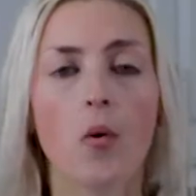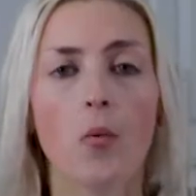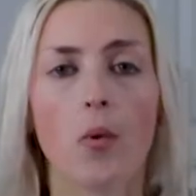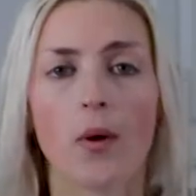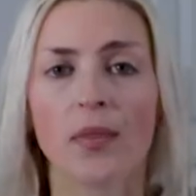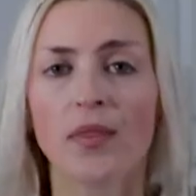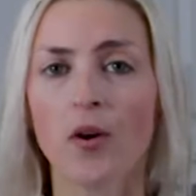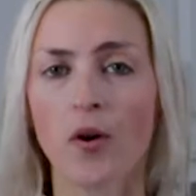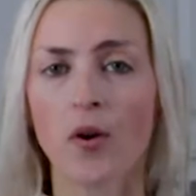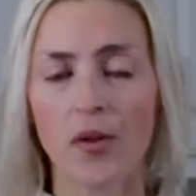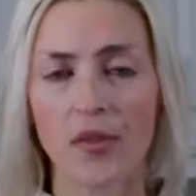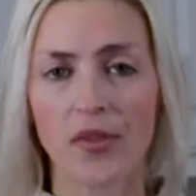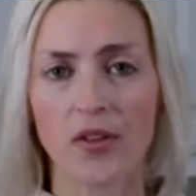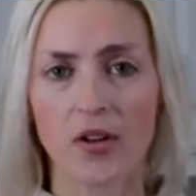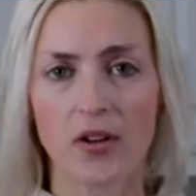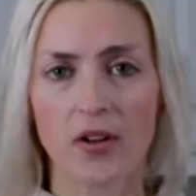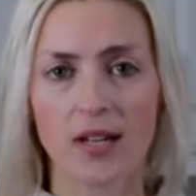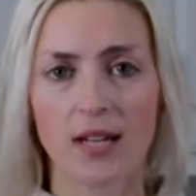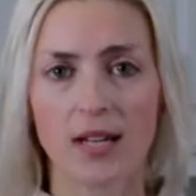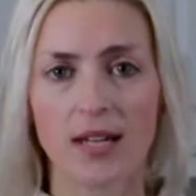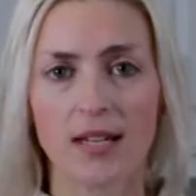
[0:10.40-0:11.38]
What the Whole
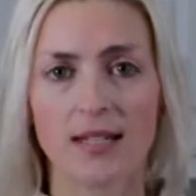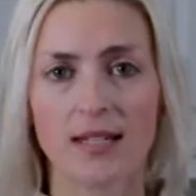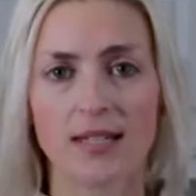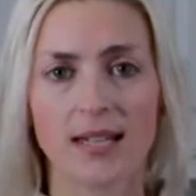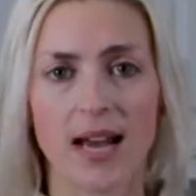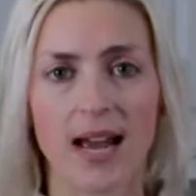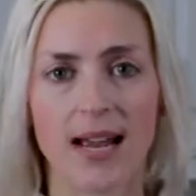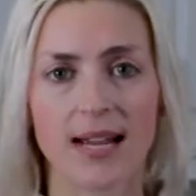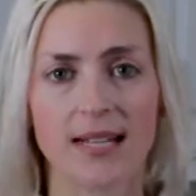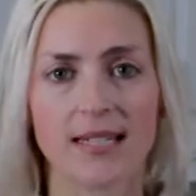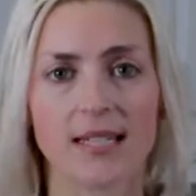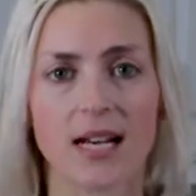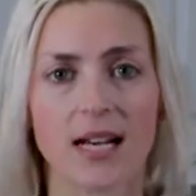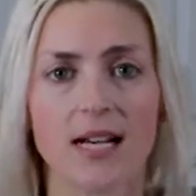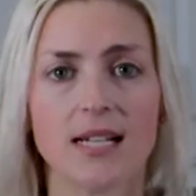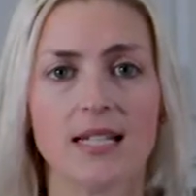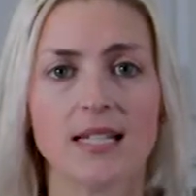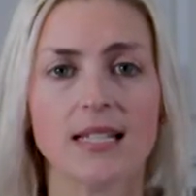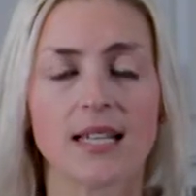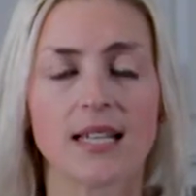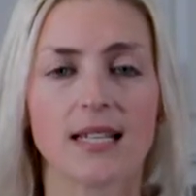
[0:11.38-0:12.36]
30 diet
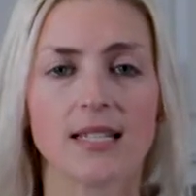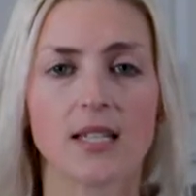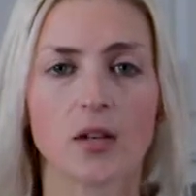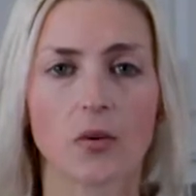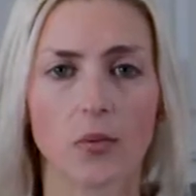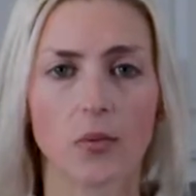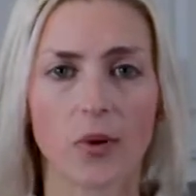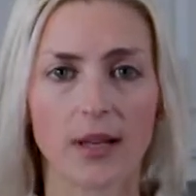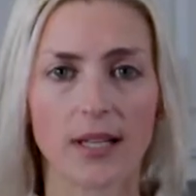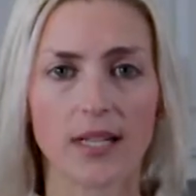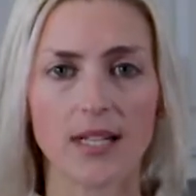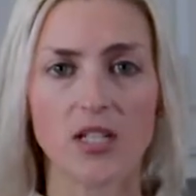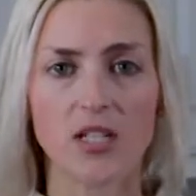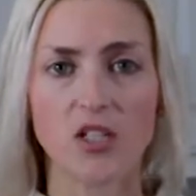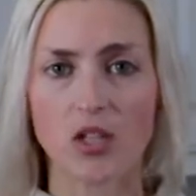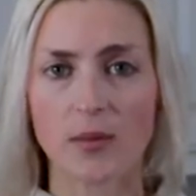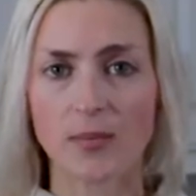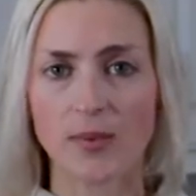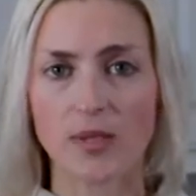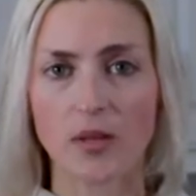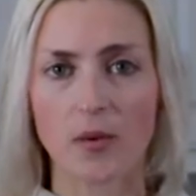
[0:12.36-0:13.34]
does is it really
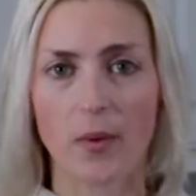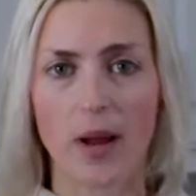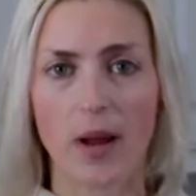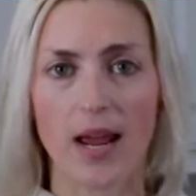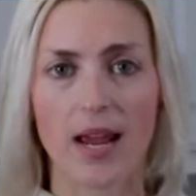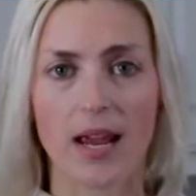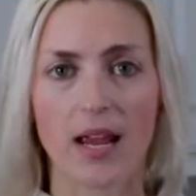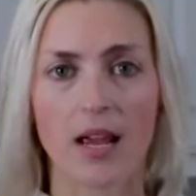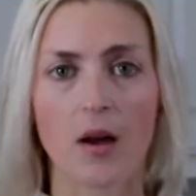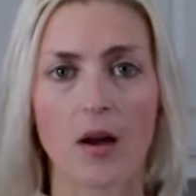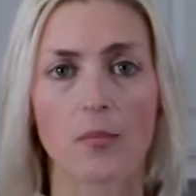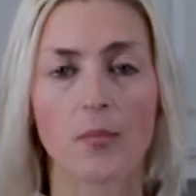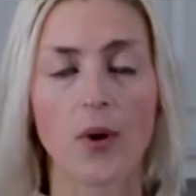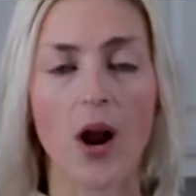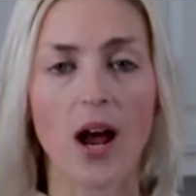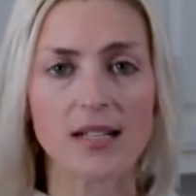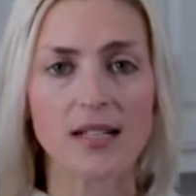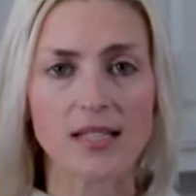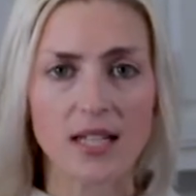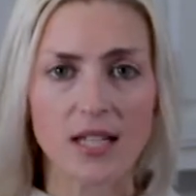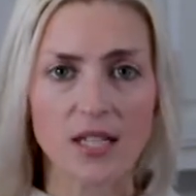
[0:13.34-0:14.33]
strips away
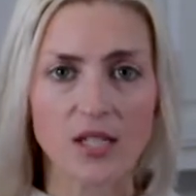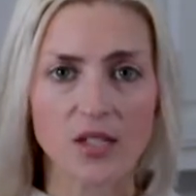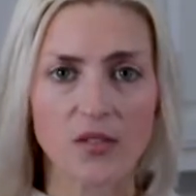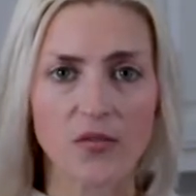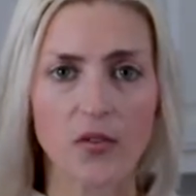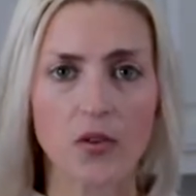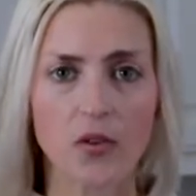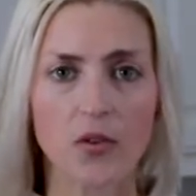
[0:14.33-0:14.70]
processed